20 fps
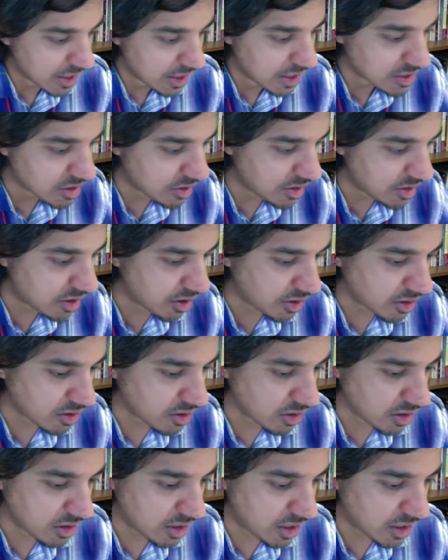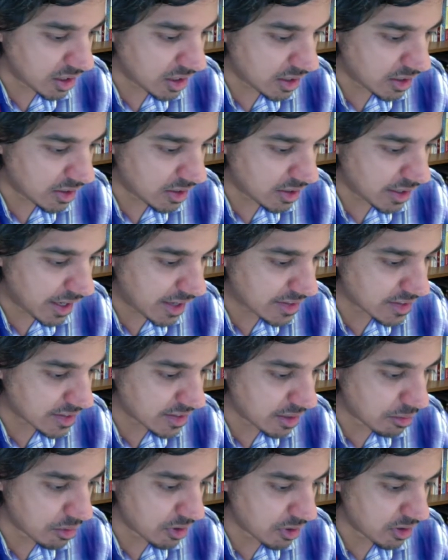So the article has a
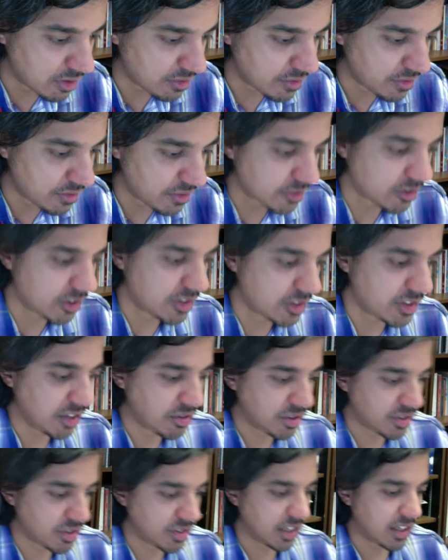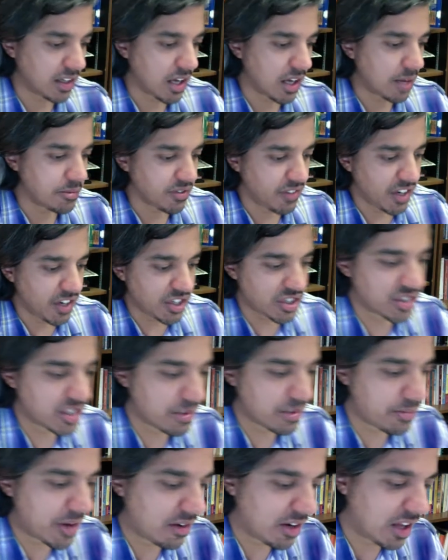number of course, interesting observations
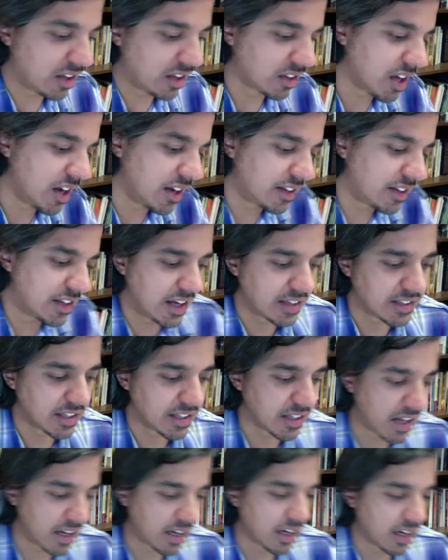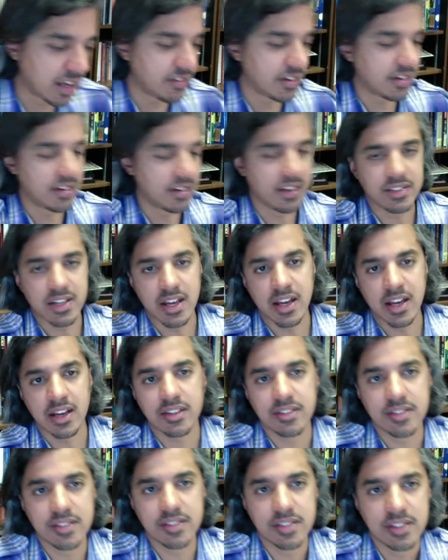about Al-Qaeda and the 9/11
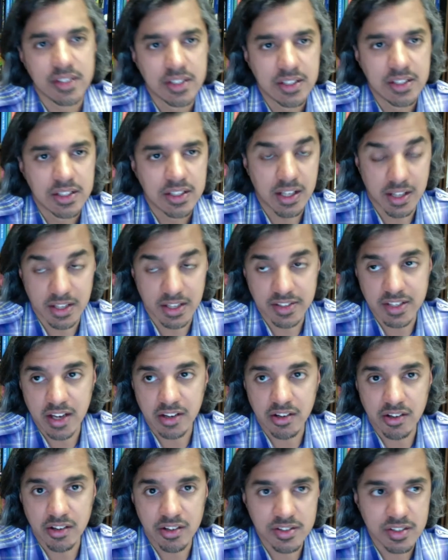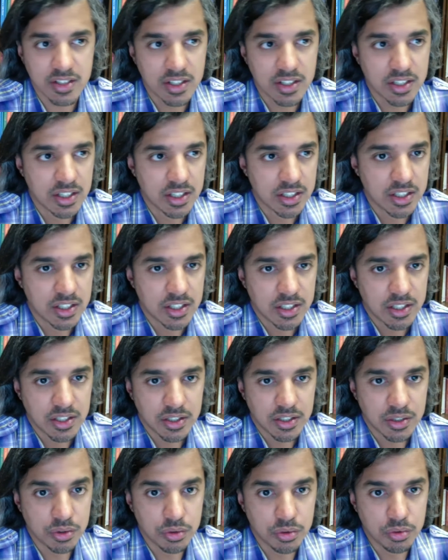attackers
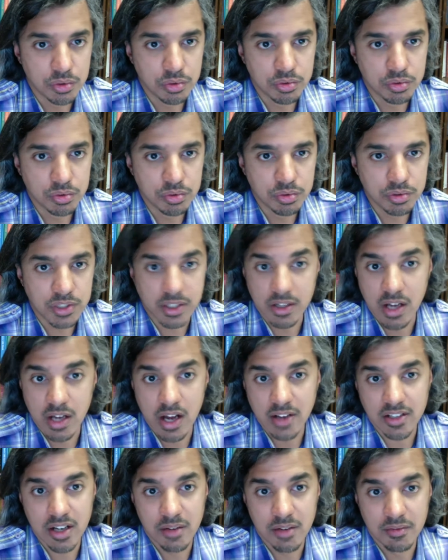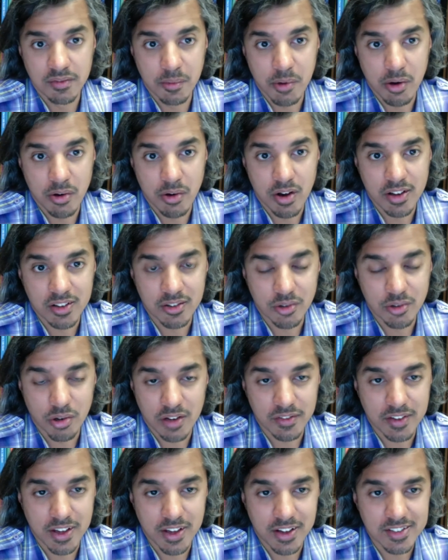who did not come from Iraq or
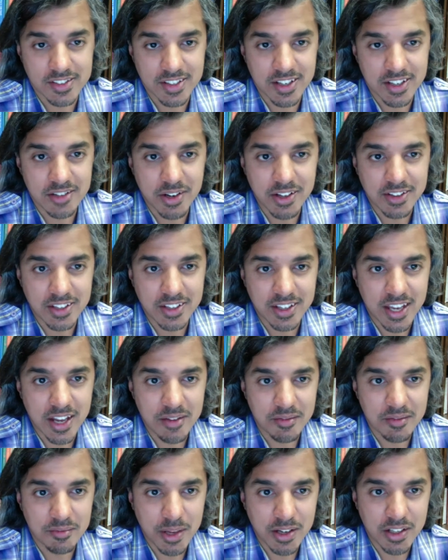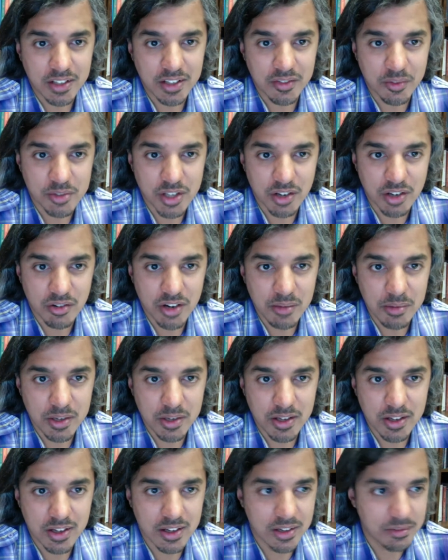Afghanistan, right? They came mainly from Saudi
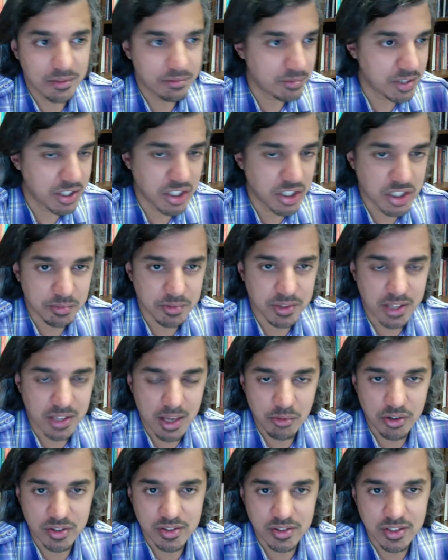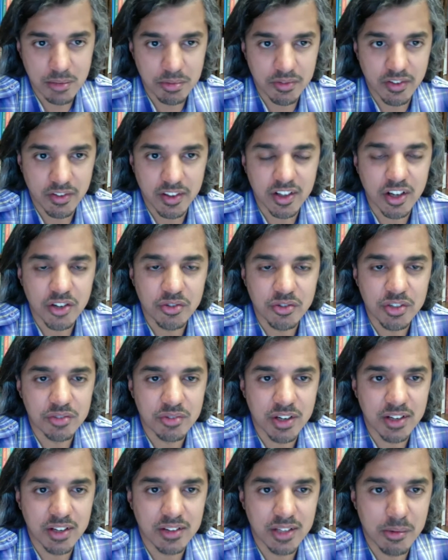Arabia, Egypt, Emirates, a couple of other countries,
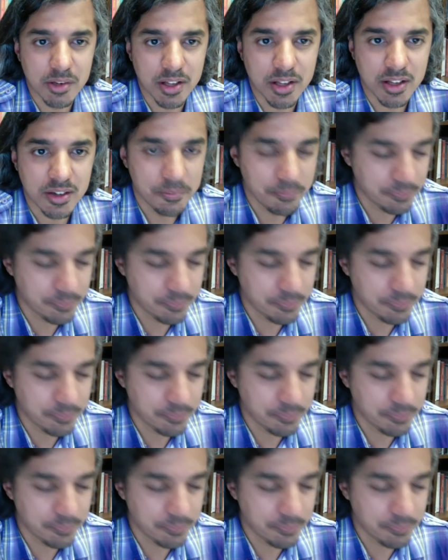right? Lebanon.